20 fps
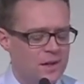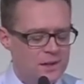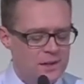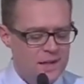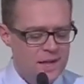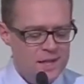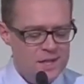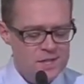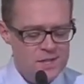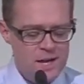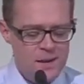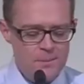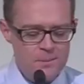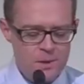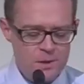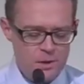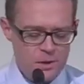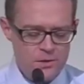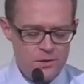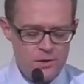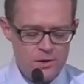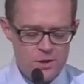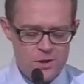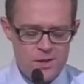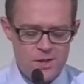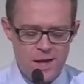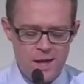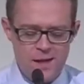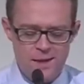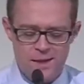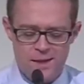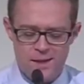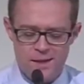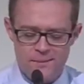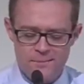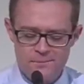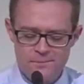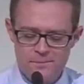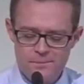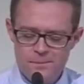the accepted understanding?
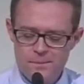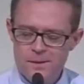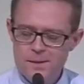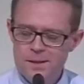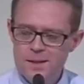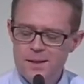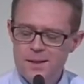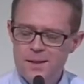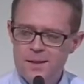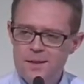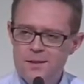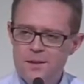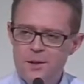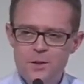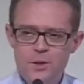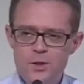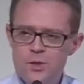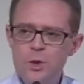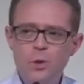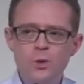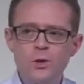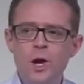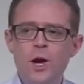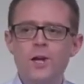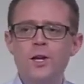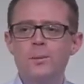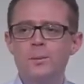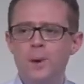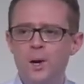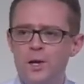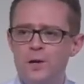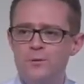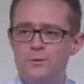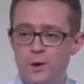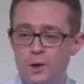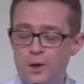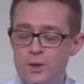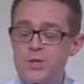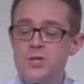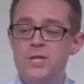Now, there's no doubt about it
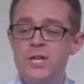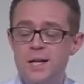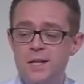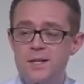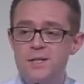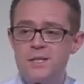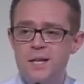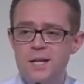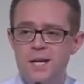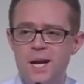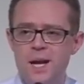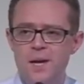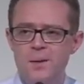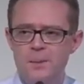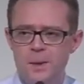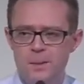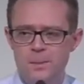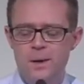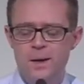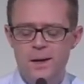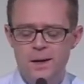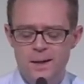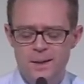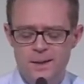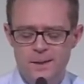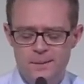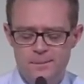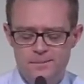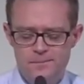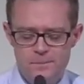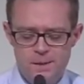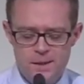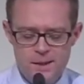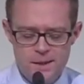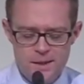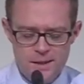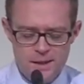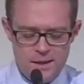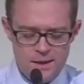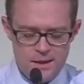for us, jealousy can be bad.
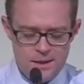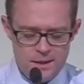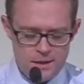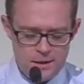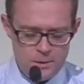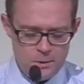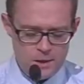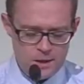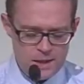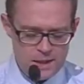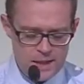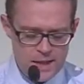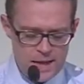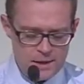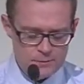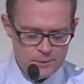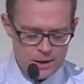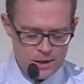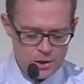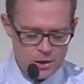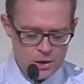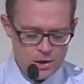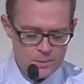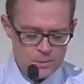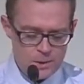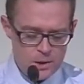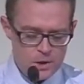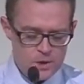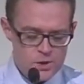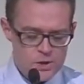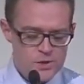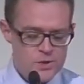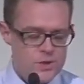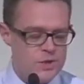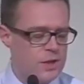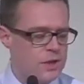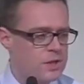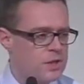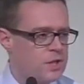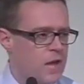We can envy another person's
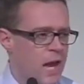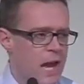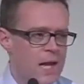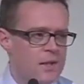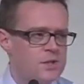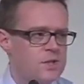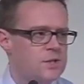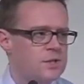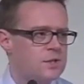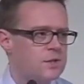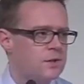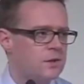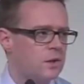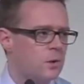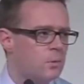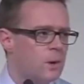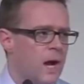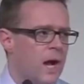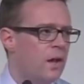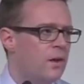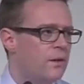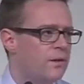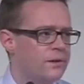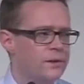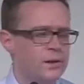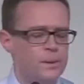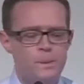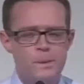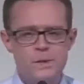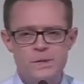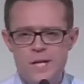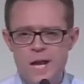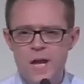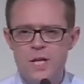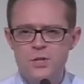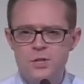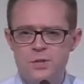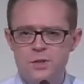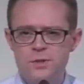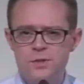success, their wealth, their
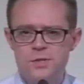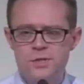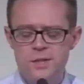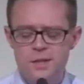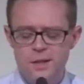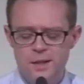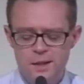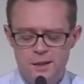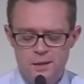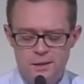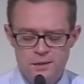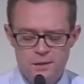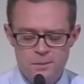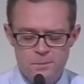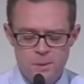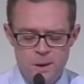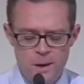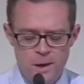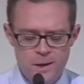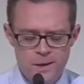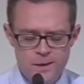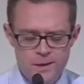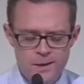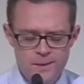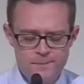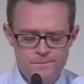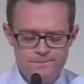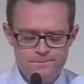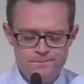possessions, their partner.